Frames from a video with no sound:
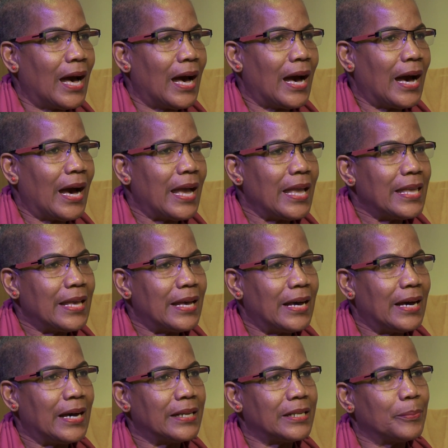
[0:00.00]
I
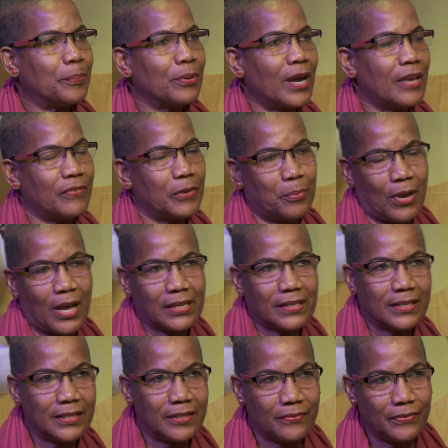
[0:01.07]
had a private
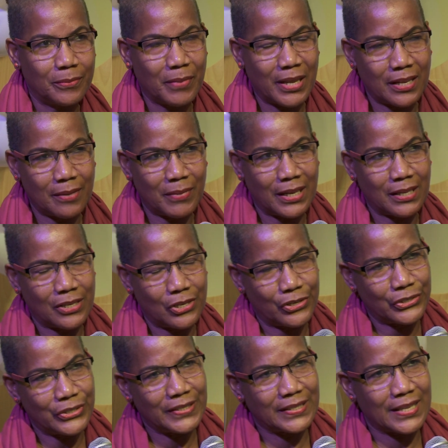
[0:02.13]
practice for many, many
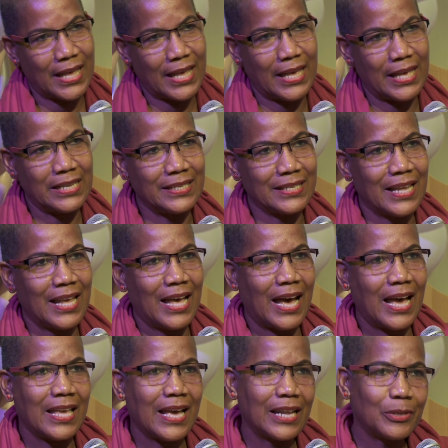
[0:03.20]
years, and
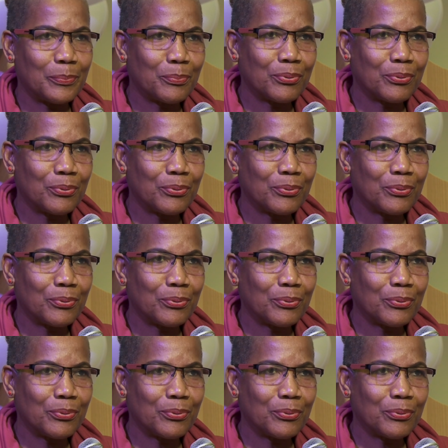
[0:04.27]
I had the